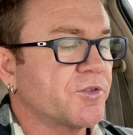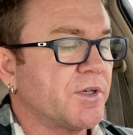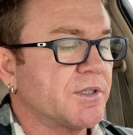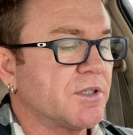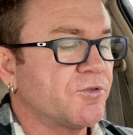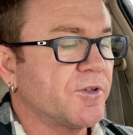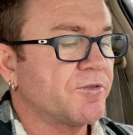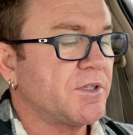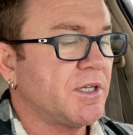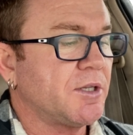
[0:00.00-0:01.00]
Corinthians
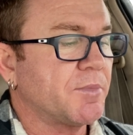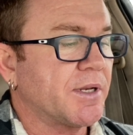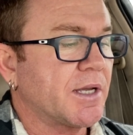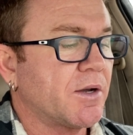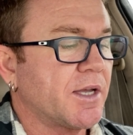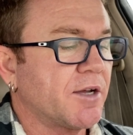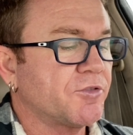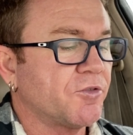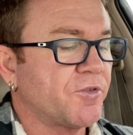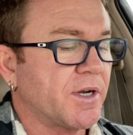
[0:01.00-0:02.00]
15, but now I have
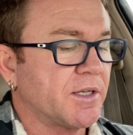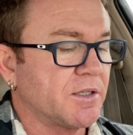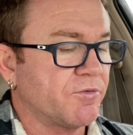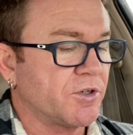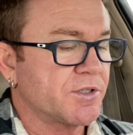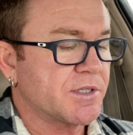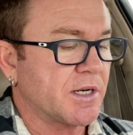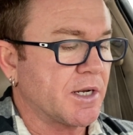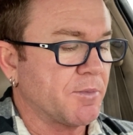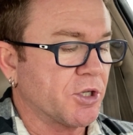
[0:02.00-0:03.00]
to find the verse that
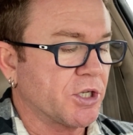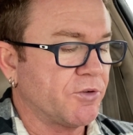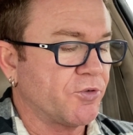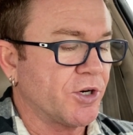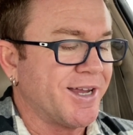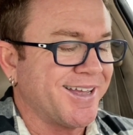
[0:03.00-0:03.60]
I'm looking for.